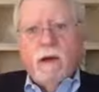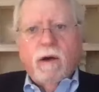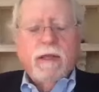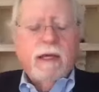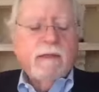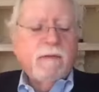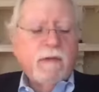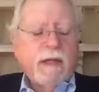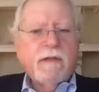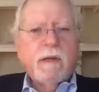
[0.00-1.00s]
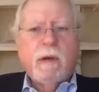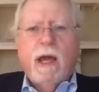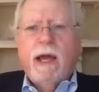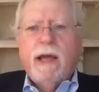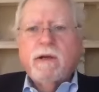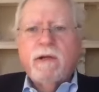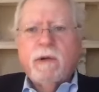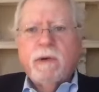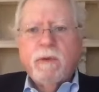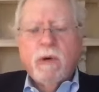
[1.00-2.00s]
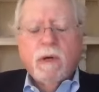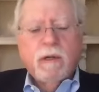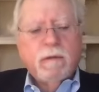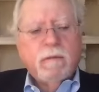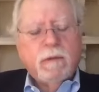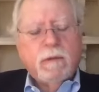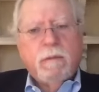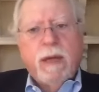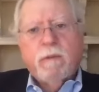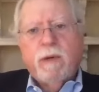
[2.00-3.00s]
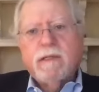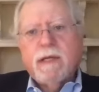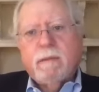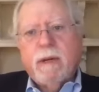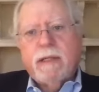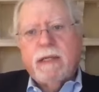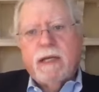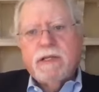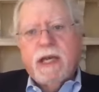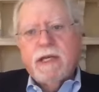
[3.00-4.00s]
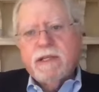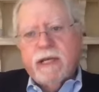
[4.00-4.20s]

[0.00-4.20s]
thanks, thanks, Deborah. I, I couldn't agree more with what Manuel said about the education.